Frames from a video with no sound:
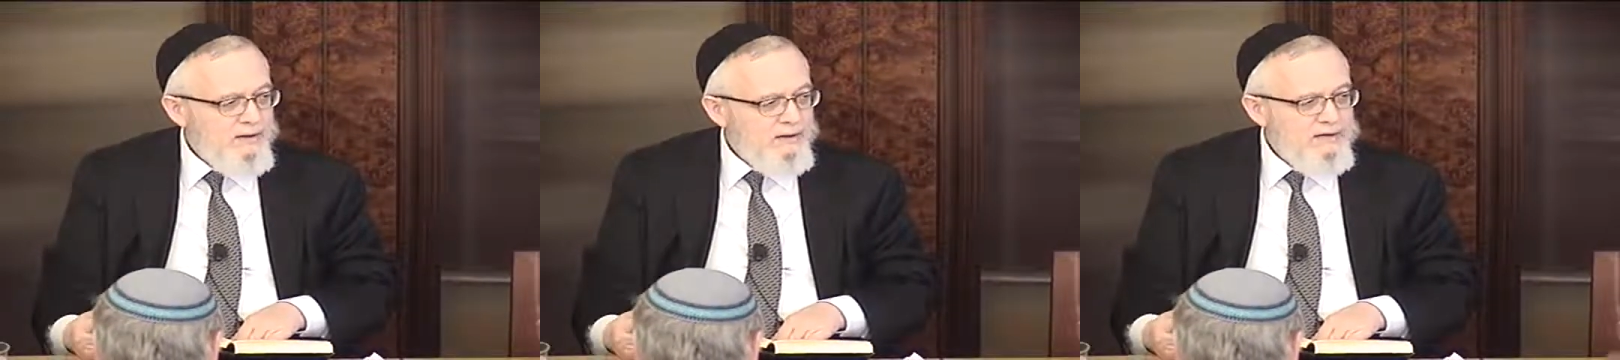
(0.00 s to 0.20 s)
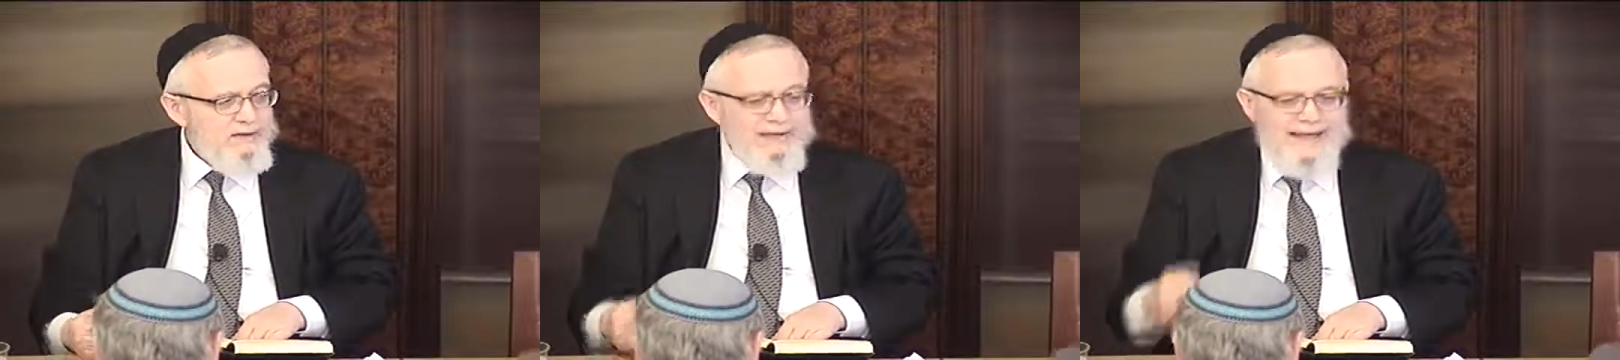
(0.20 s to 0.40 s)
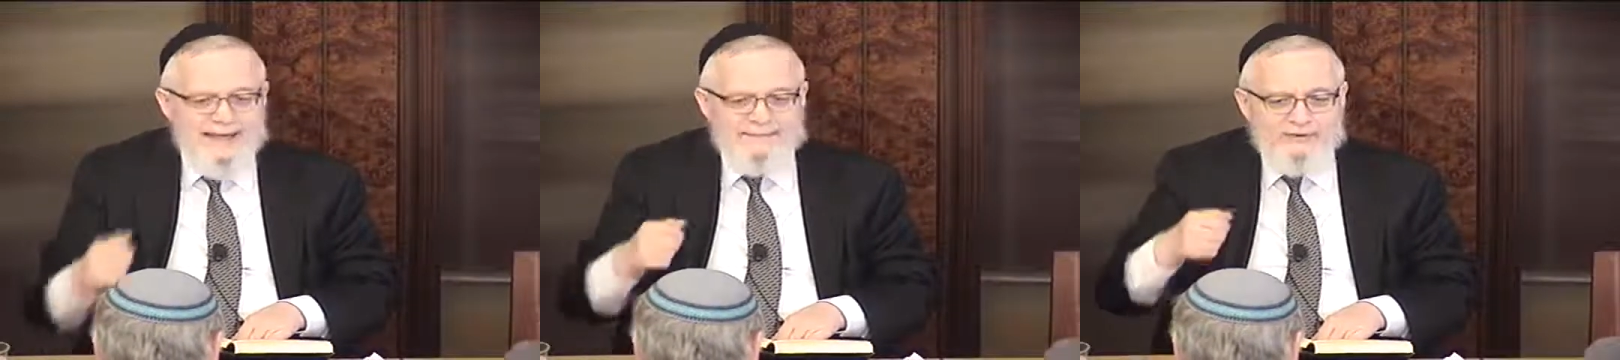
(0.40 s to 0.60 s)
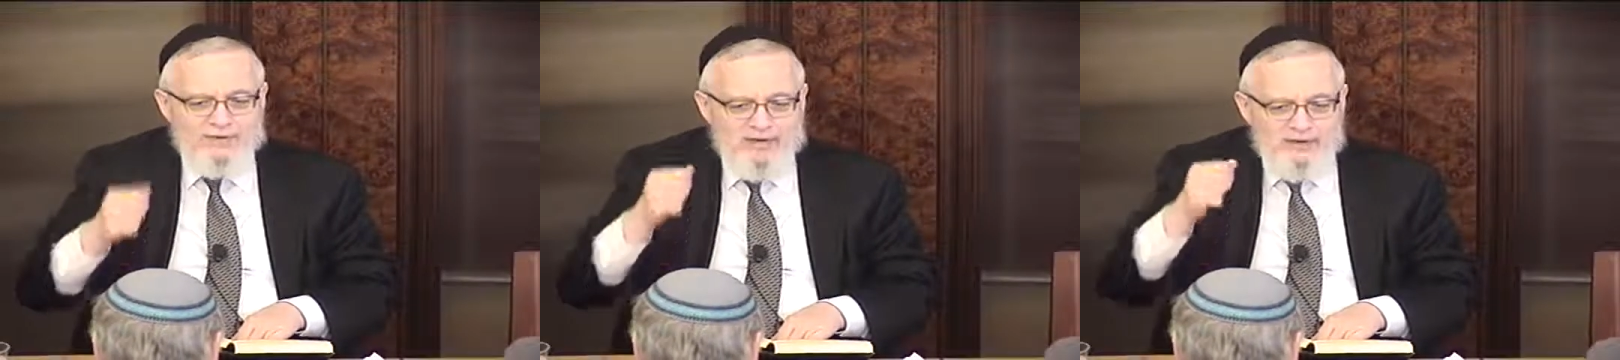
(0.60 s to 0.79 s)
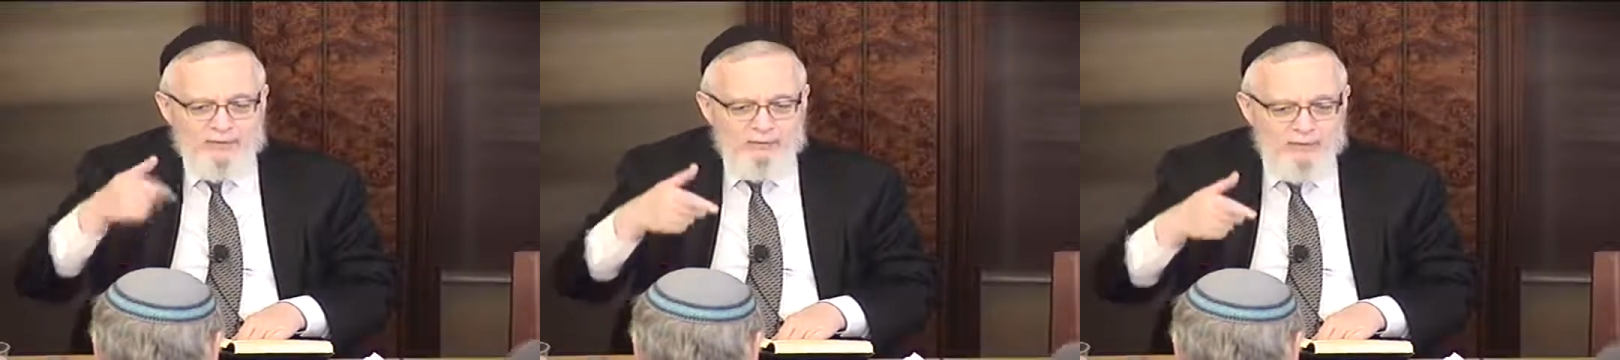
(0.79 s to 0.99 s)
the damage that
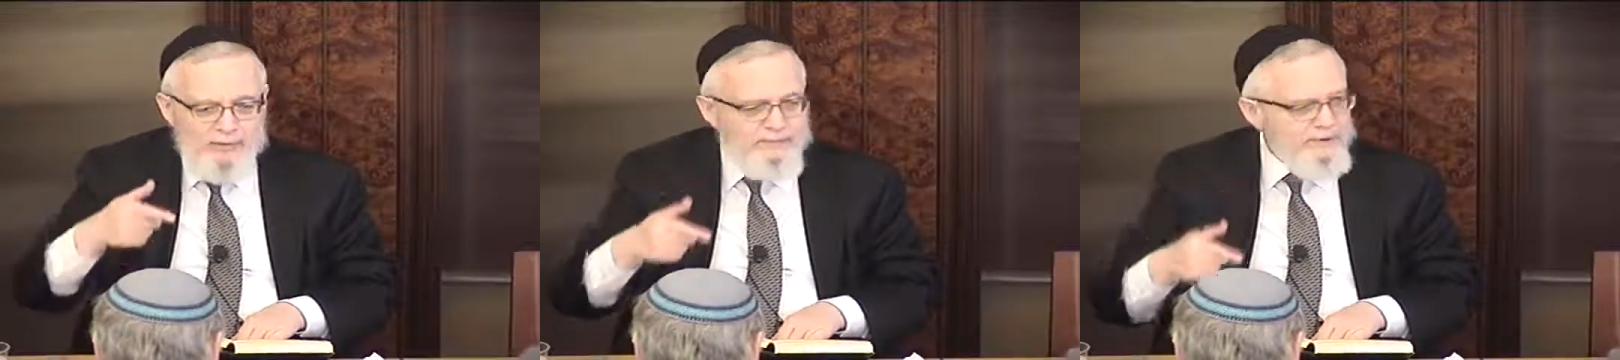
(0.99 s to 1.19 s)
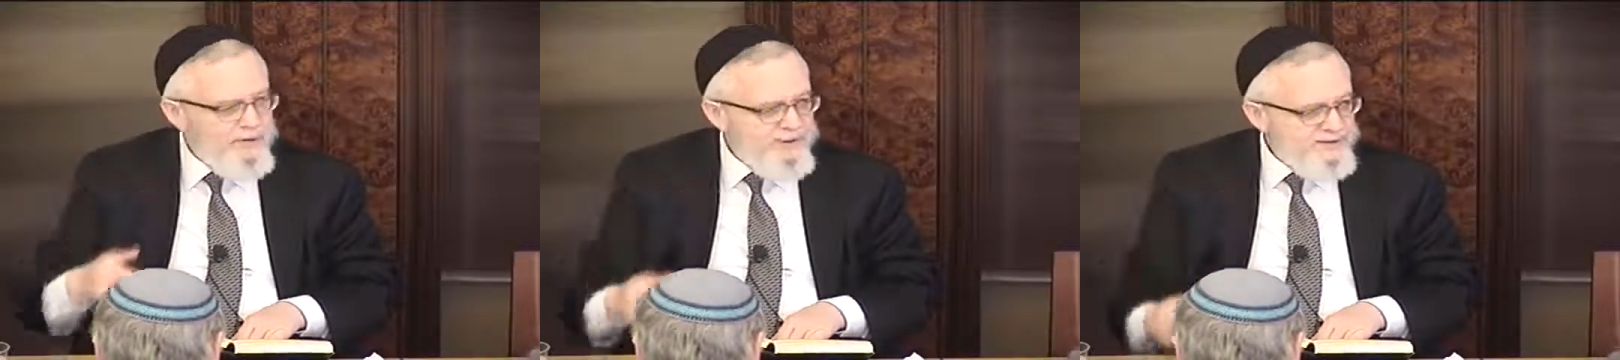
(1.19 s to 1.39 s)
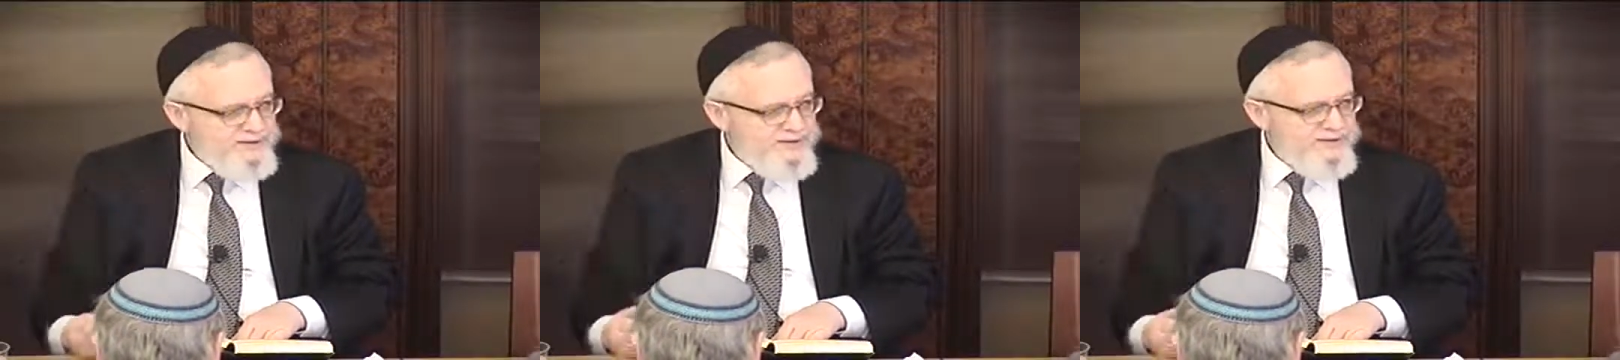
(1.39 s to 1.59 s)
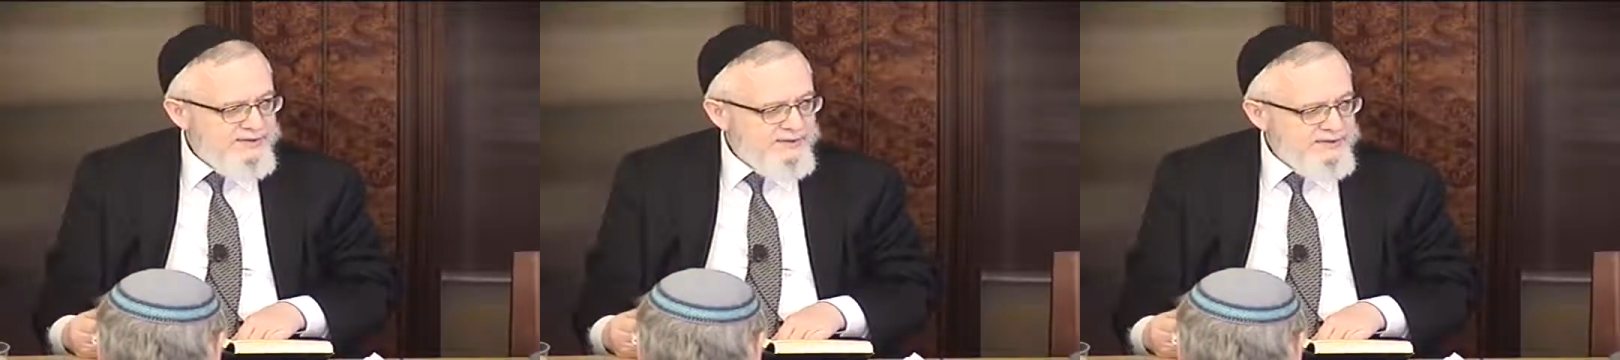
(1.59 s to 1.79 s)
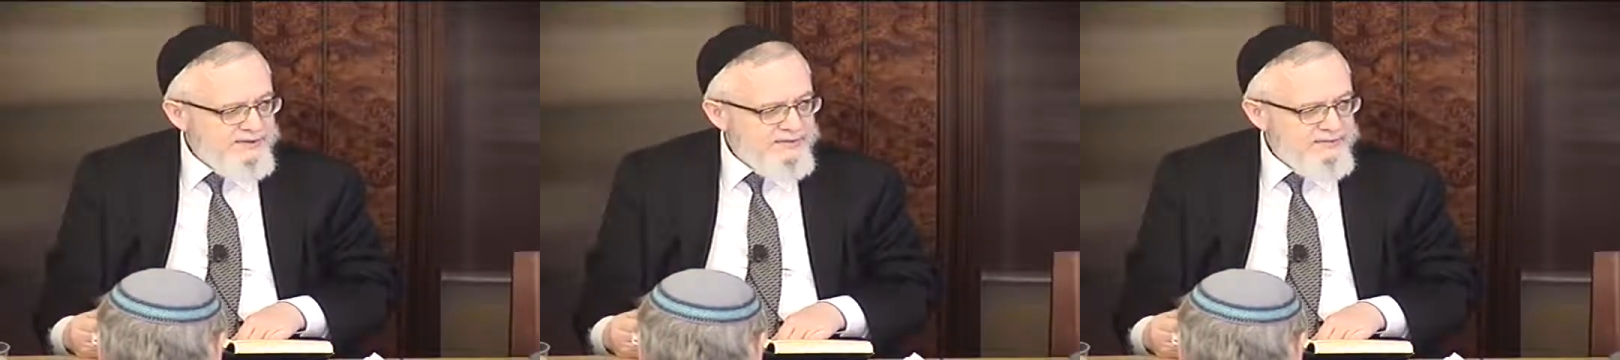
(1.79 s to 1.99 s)
he brought upon existence.